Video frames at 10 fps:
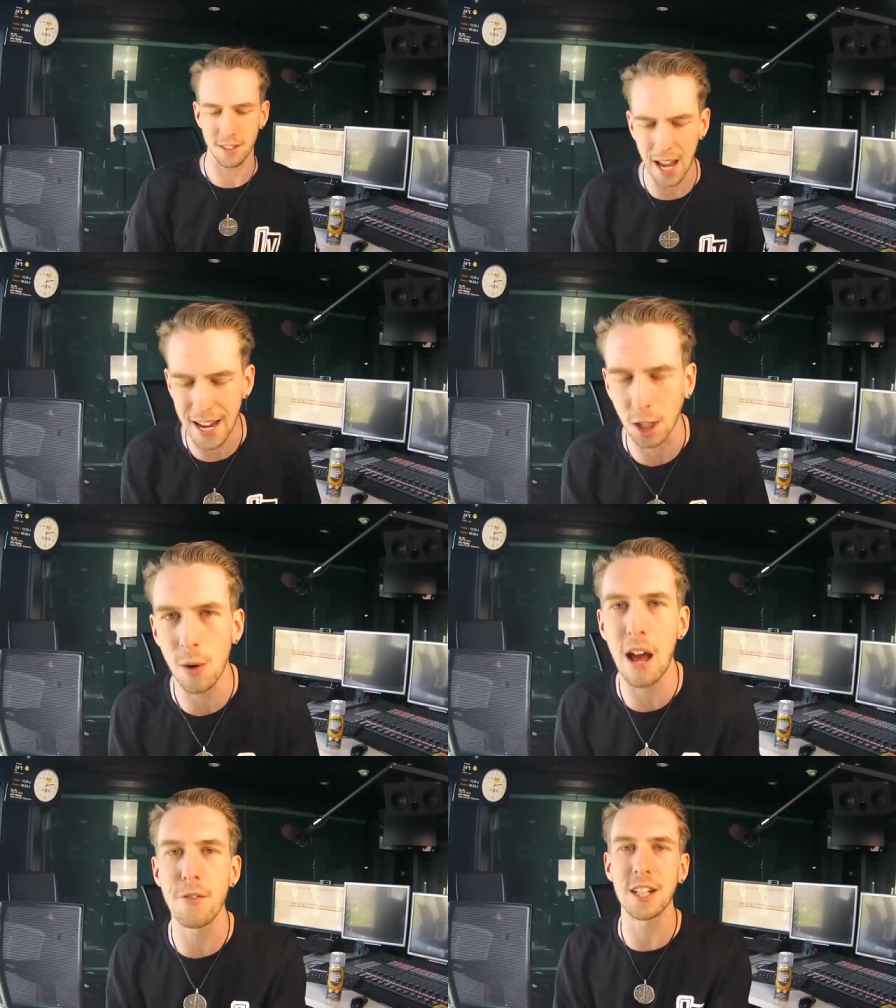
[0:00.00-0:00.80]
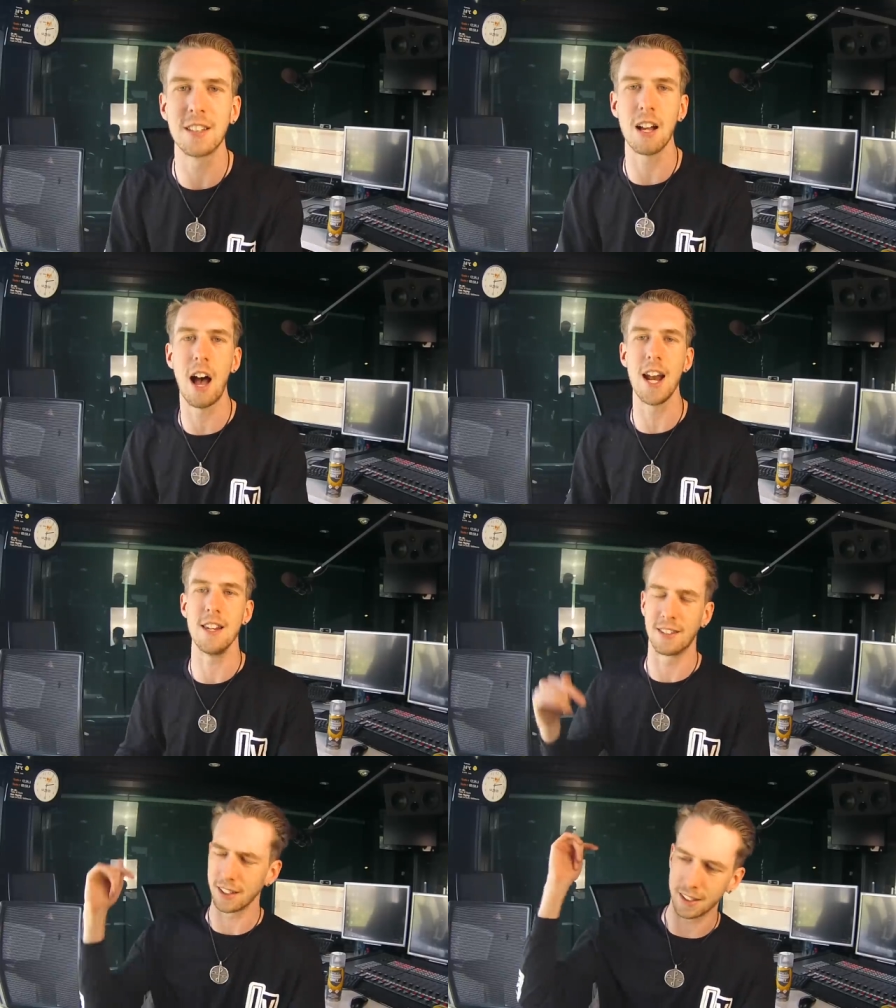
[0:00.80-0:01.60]
Hey, graphic
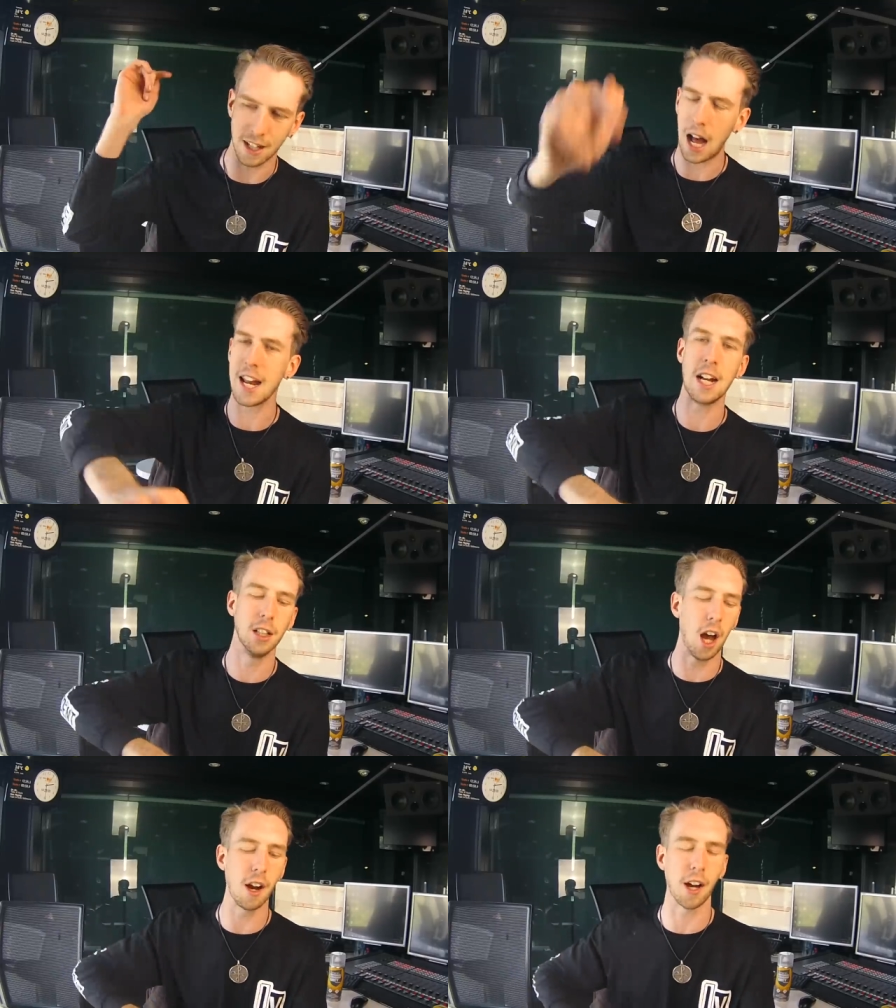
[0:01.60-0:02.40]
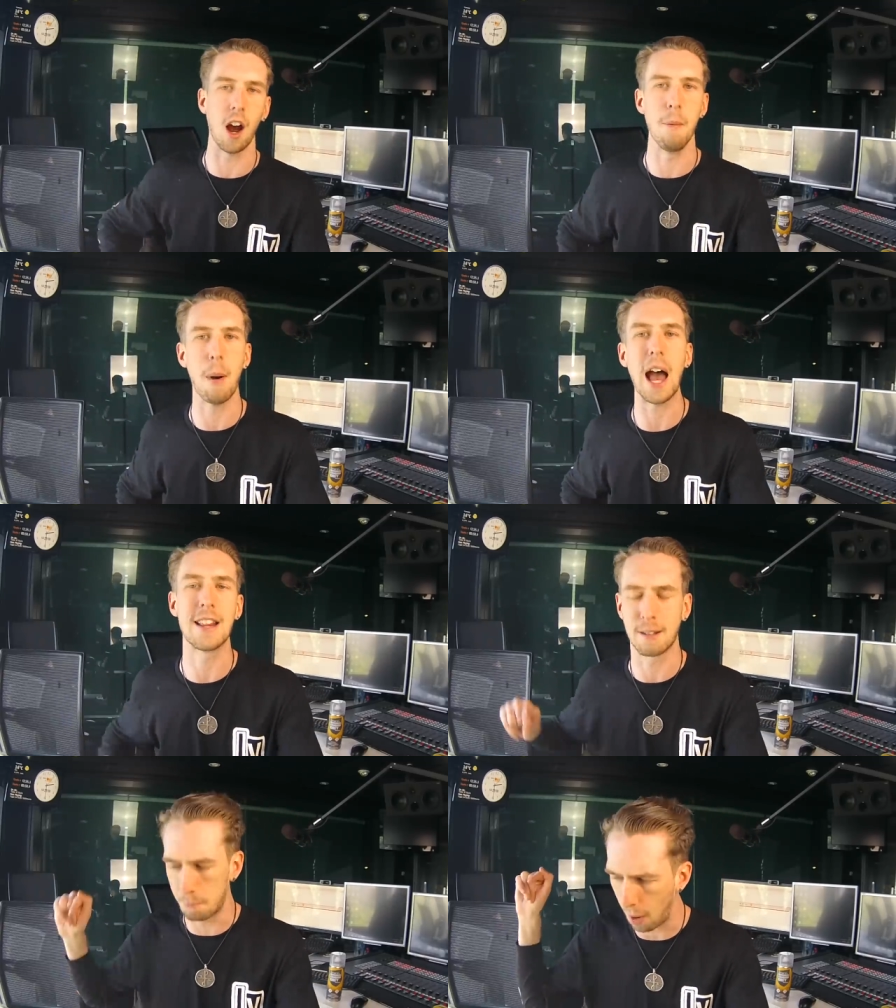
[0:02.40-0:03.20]
designers, I need a logo
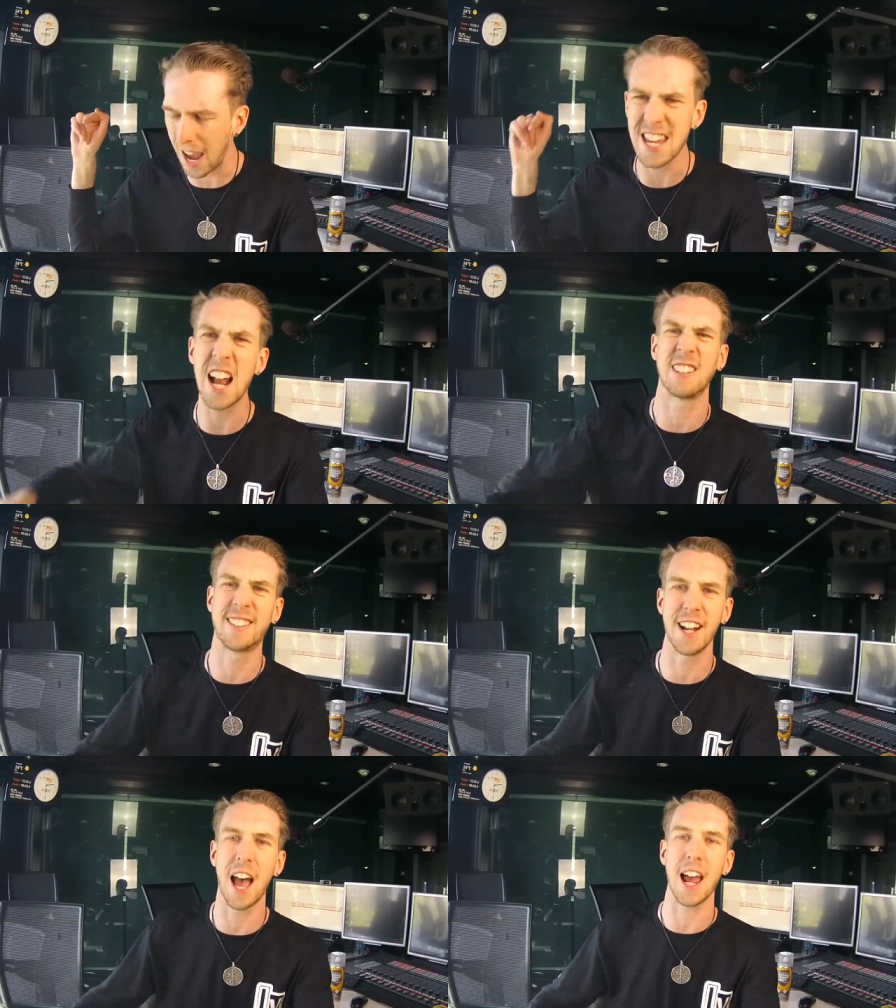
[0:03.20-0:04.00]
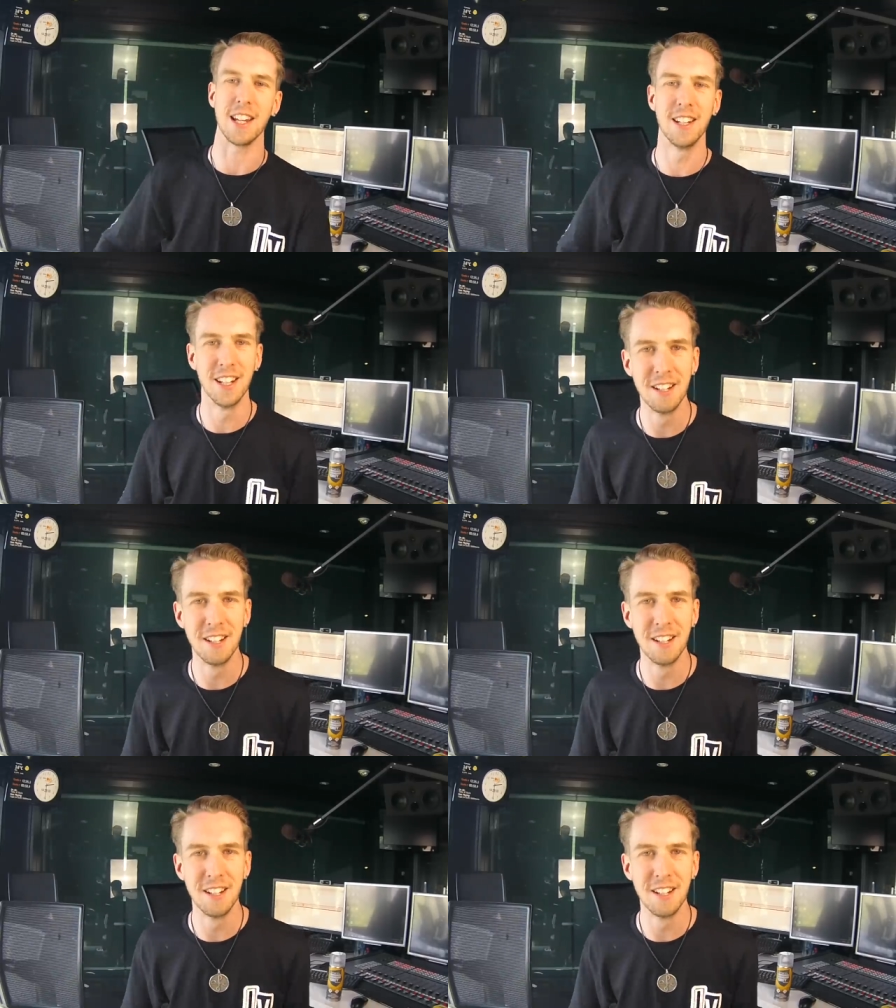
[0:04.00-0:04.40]
by by yesterday.